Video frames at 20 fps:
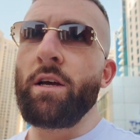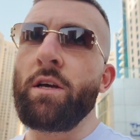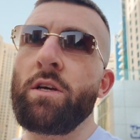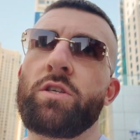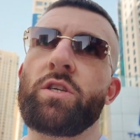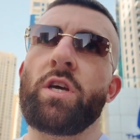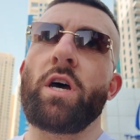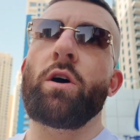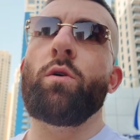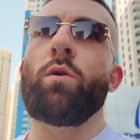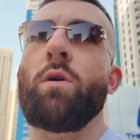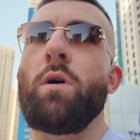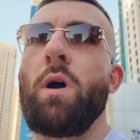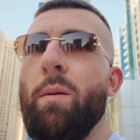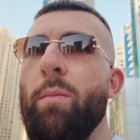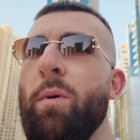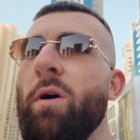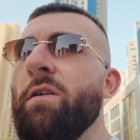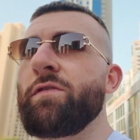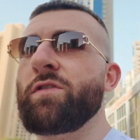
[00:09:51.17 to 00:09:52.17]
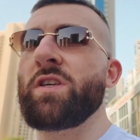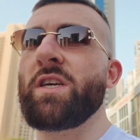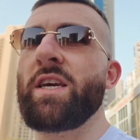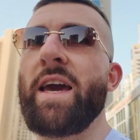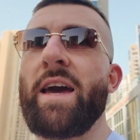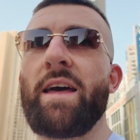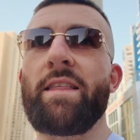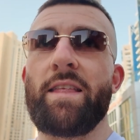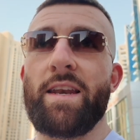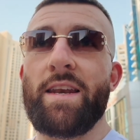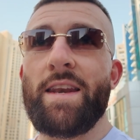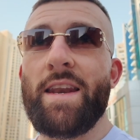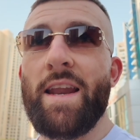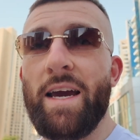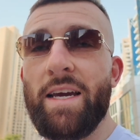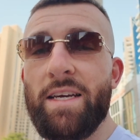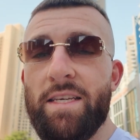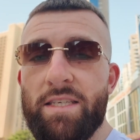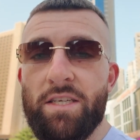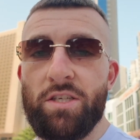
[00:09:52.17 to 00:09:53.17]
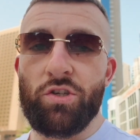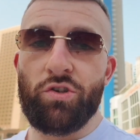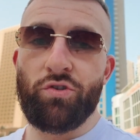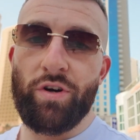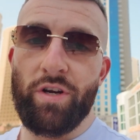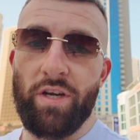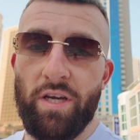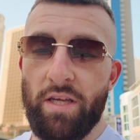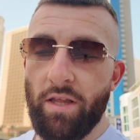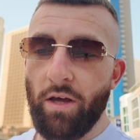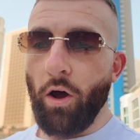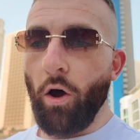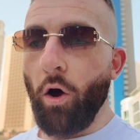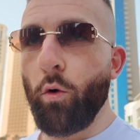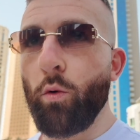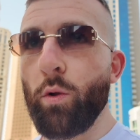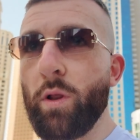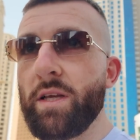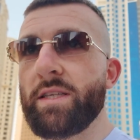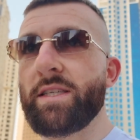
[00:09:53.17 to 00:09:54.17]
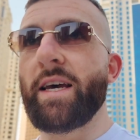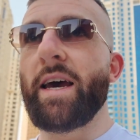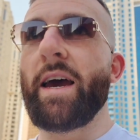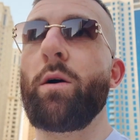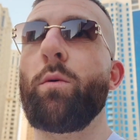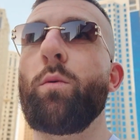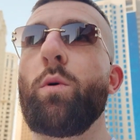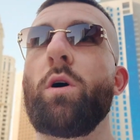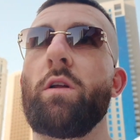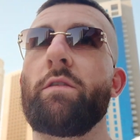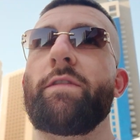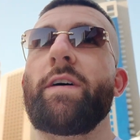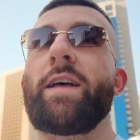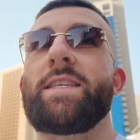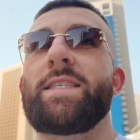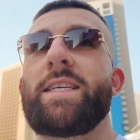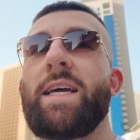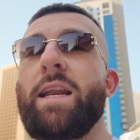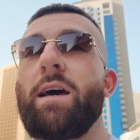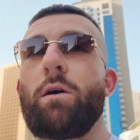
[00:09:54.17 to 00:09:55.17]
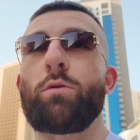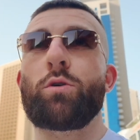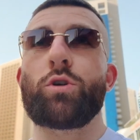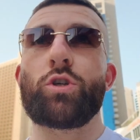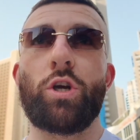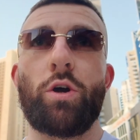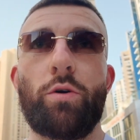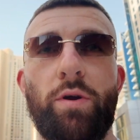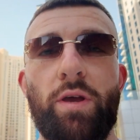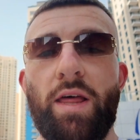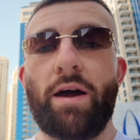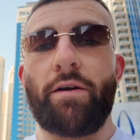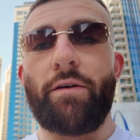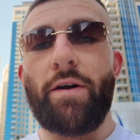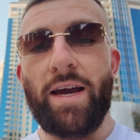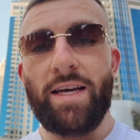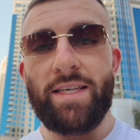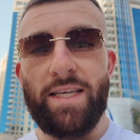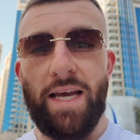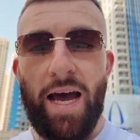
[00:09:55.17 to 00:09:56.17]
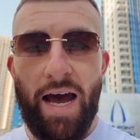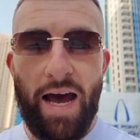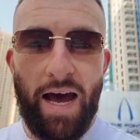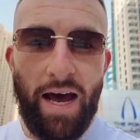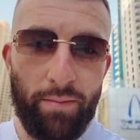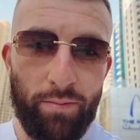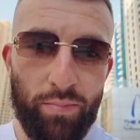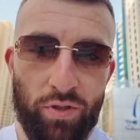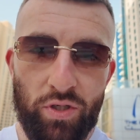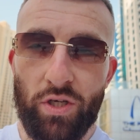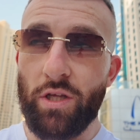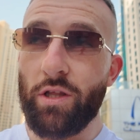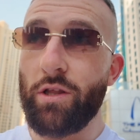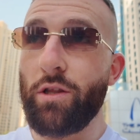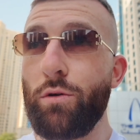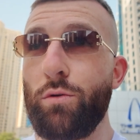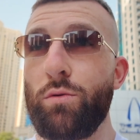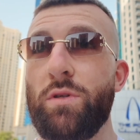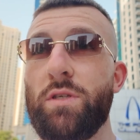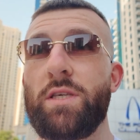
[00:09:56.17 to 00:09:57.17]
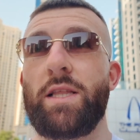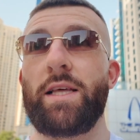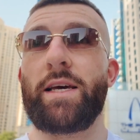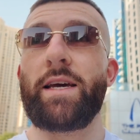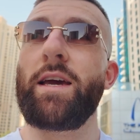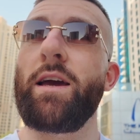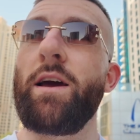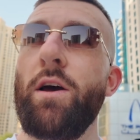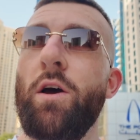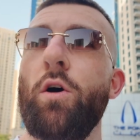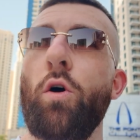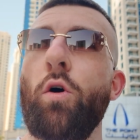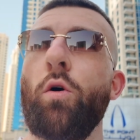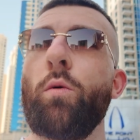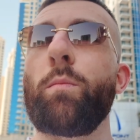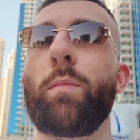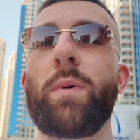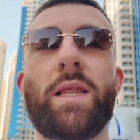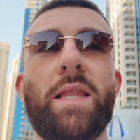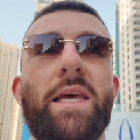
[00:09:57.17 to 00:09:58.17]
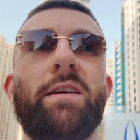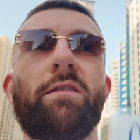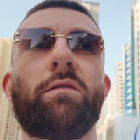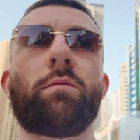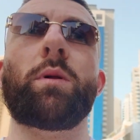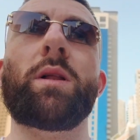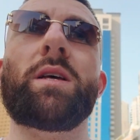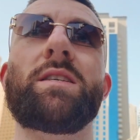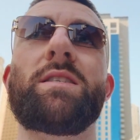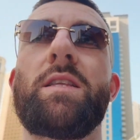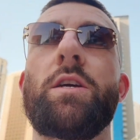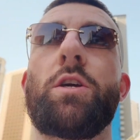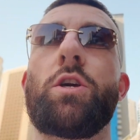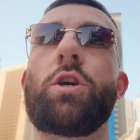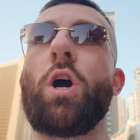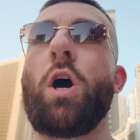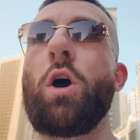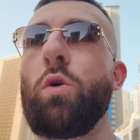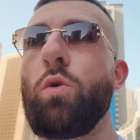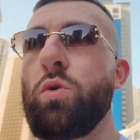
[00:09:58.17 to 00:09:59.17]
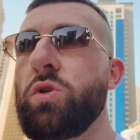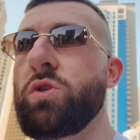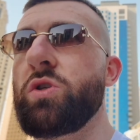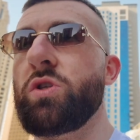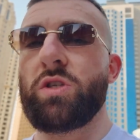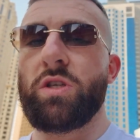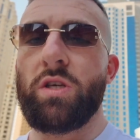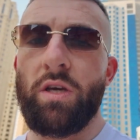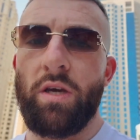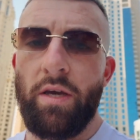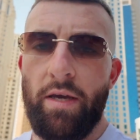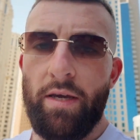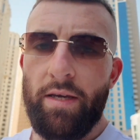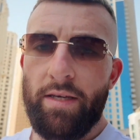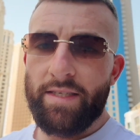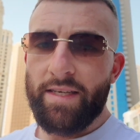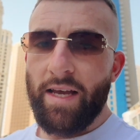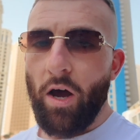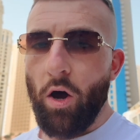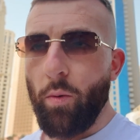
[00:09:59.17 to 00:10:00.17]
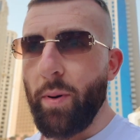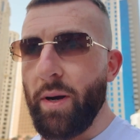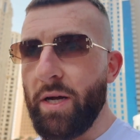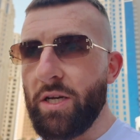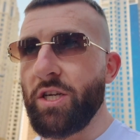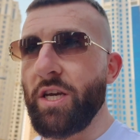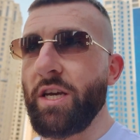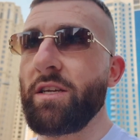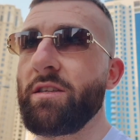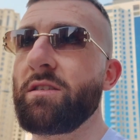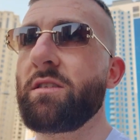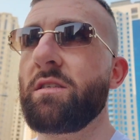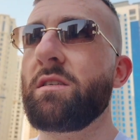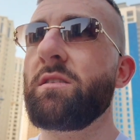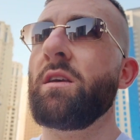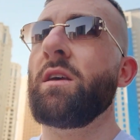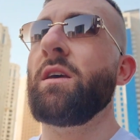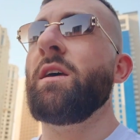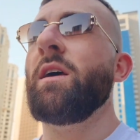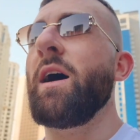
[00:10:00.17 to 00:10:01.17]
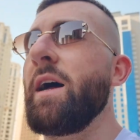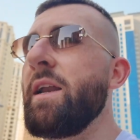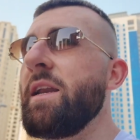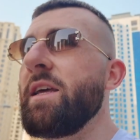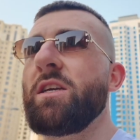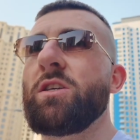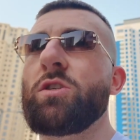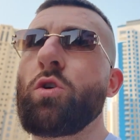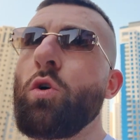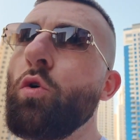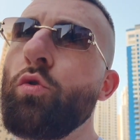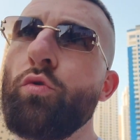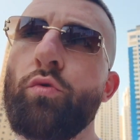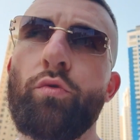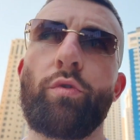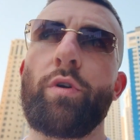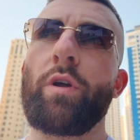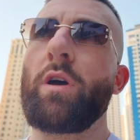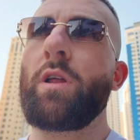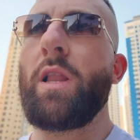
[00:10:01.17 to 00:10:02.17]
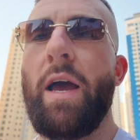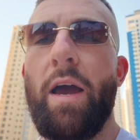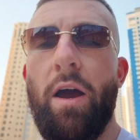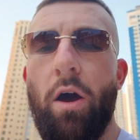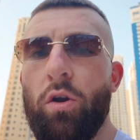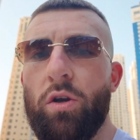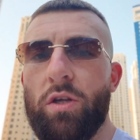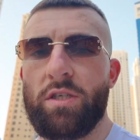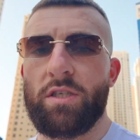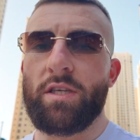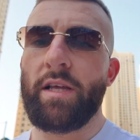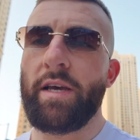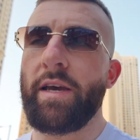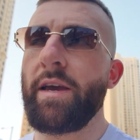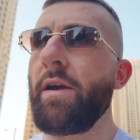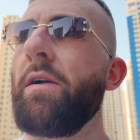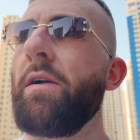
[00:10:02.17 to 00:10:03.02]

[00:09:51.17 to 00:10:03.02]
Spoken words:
So I'm off to get the nicest drink in the whole entire world, fellas, and I will show you that, right? It's absolutely unbelievable. It's the Ghost Sour Patch Kids, and it is unreal, like, honestly.